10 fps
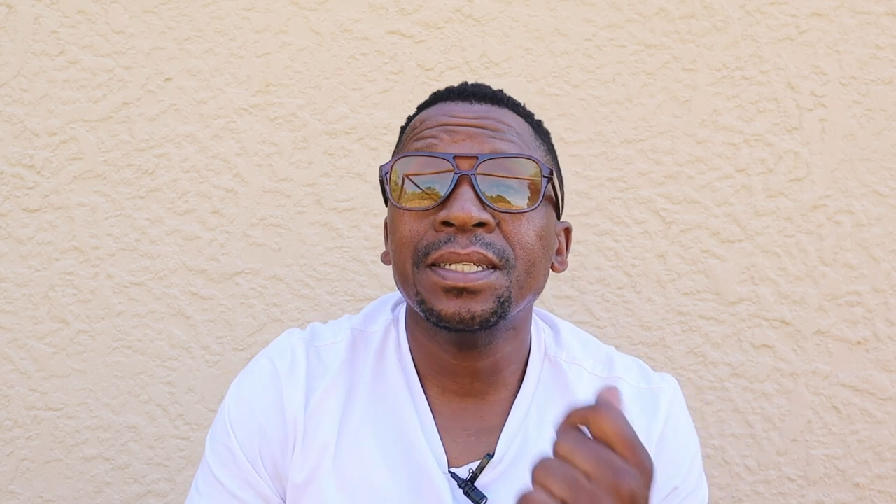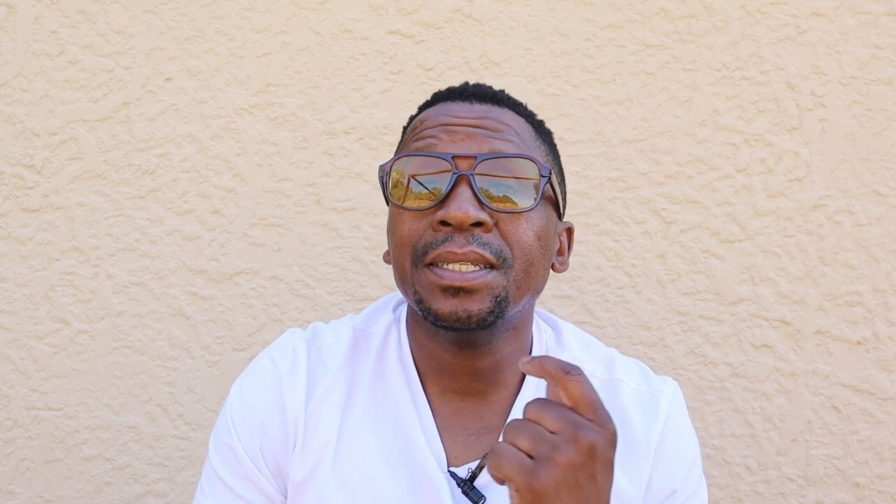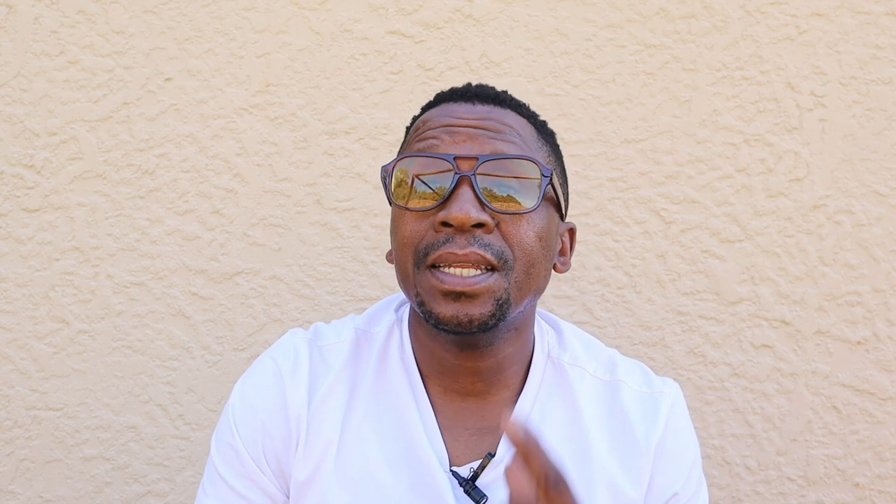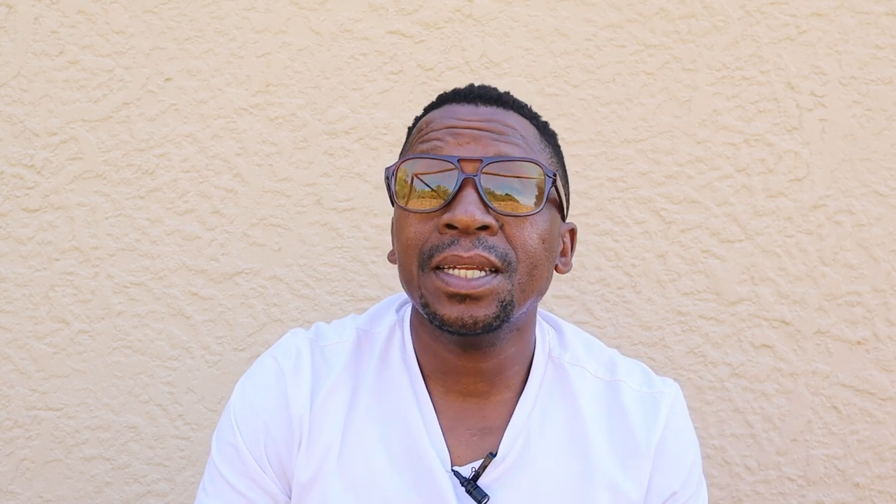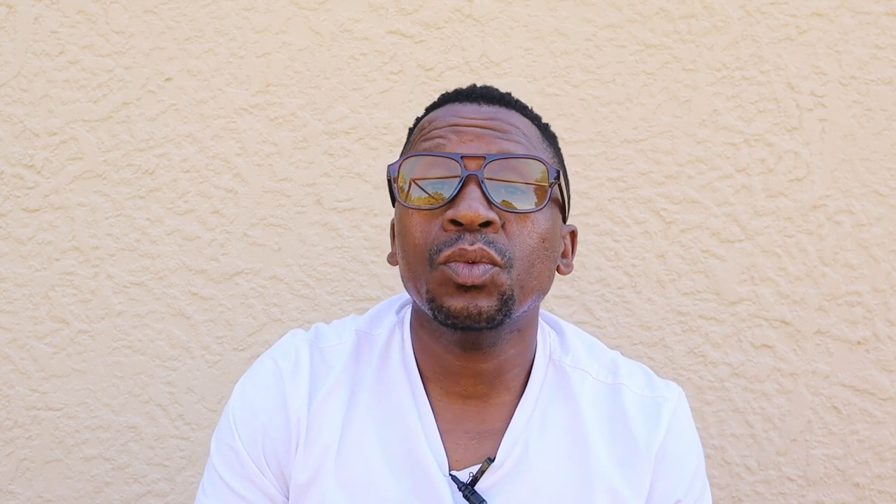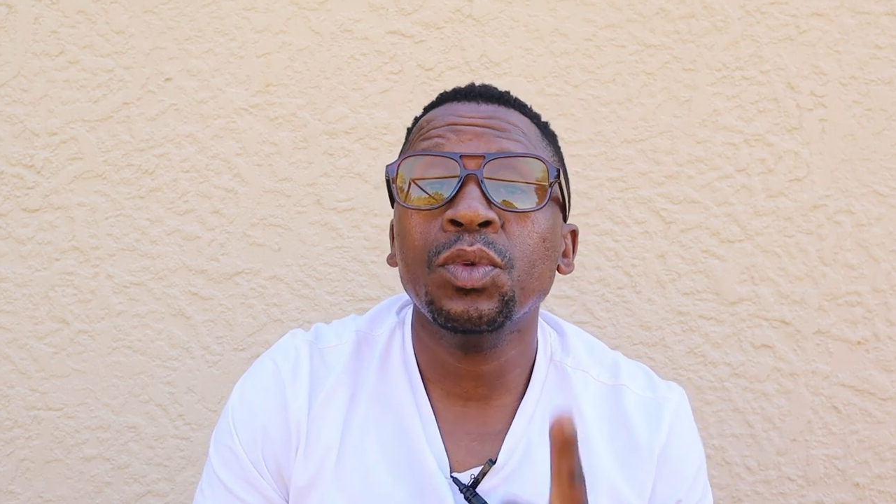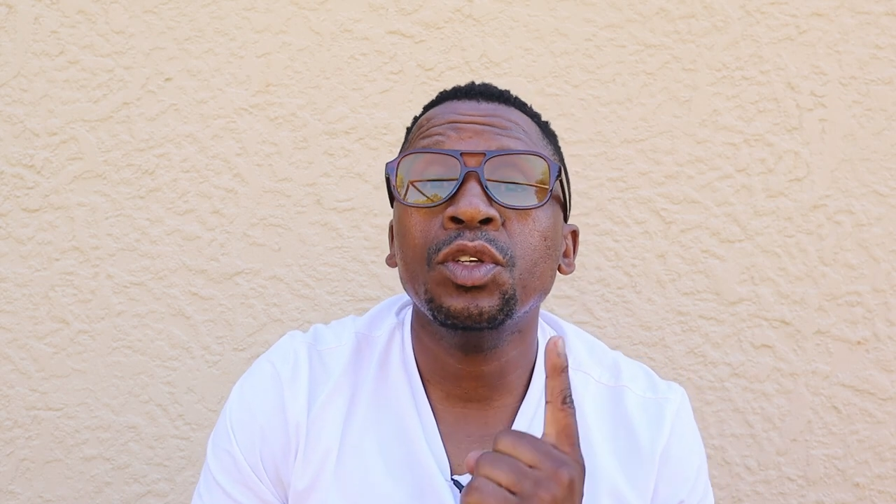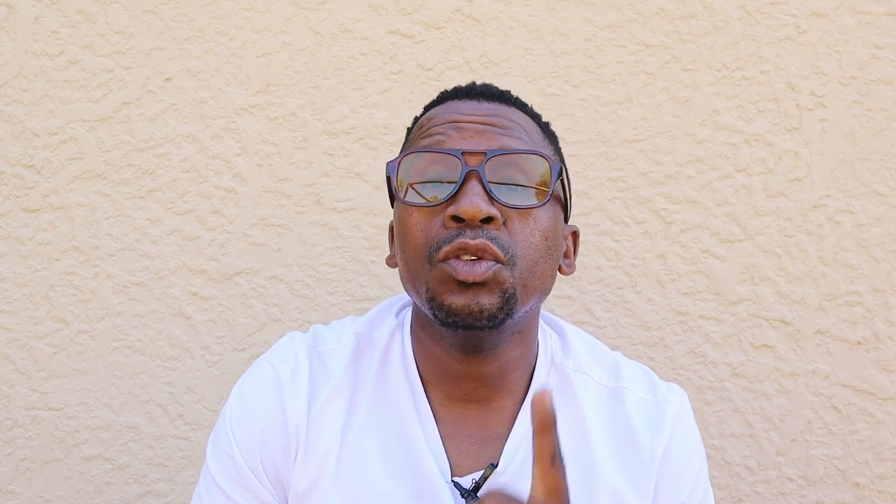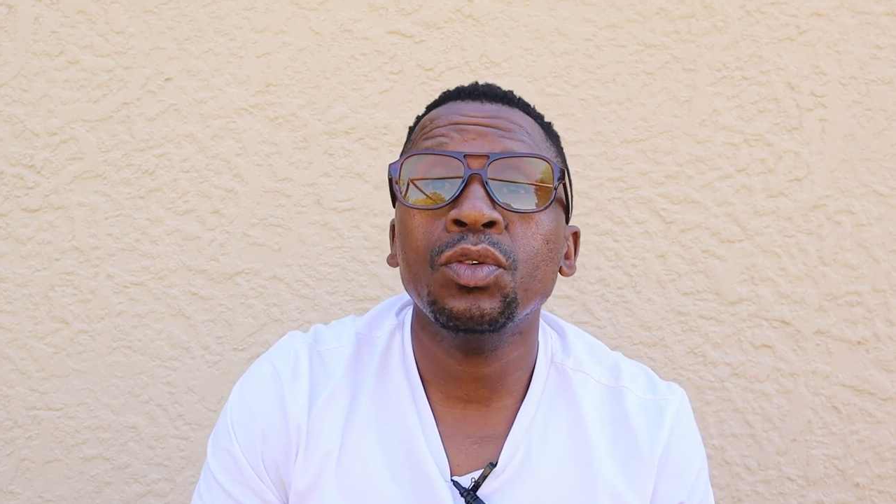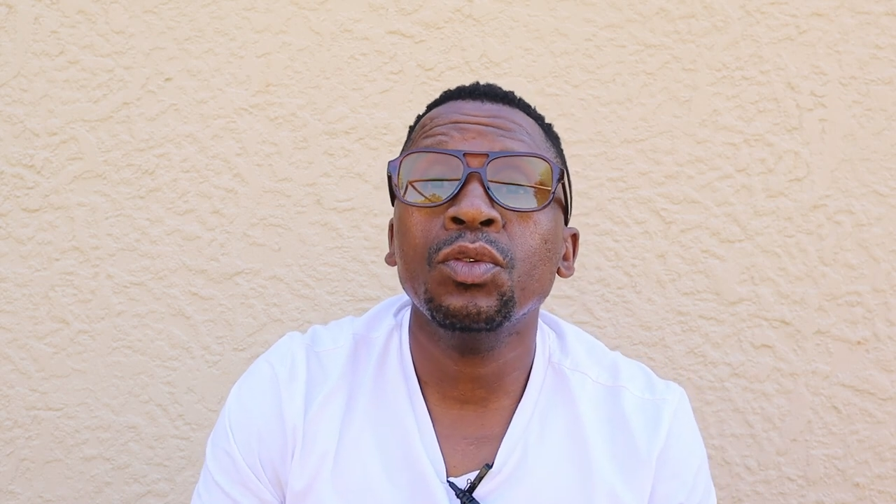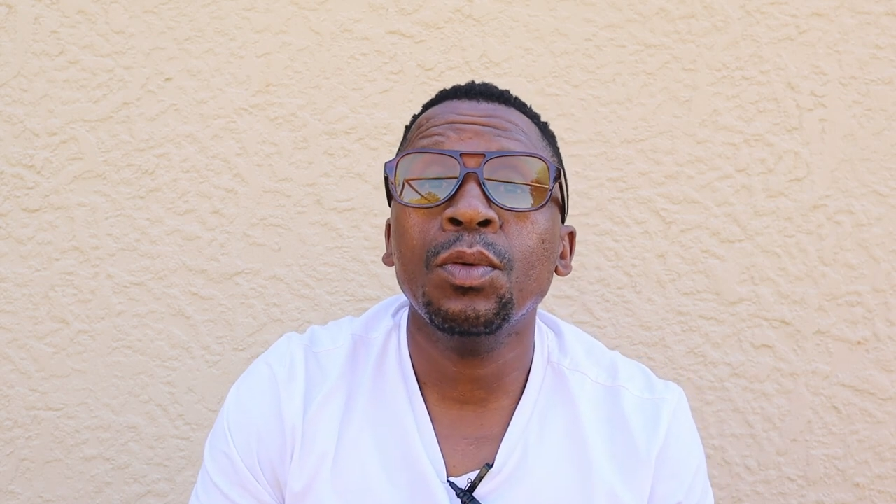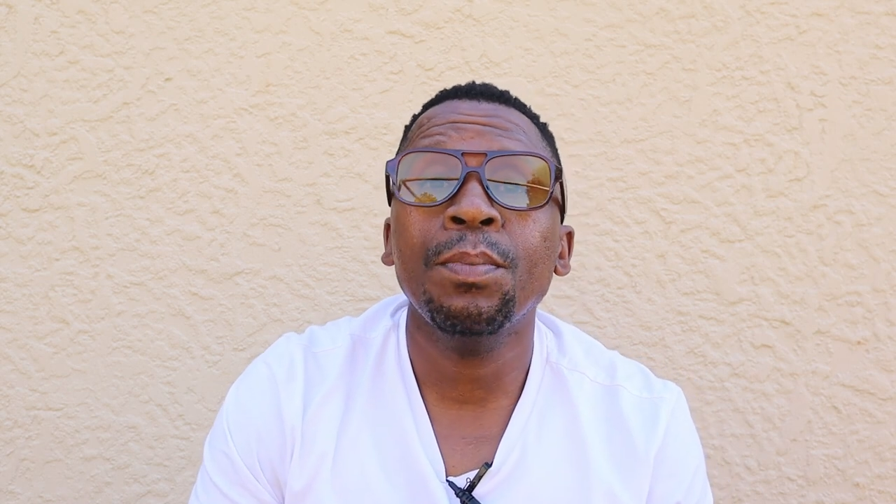it starts with you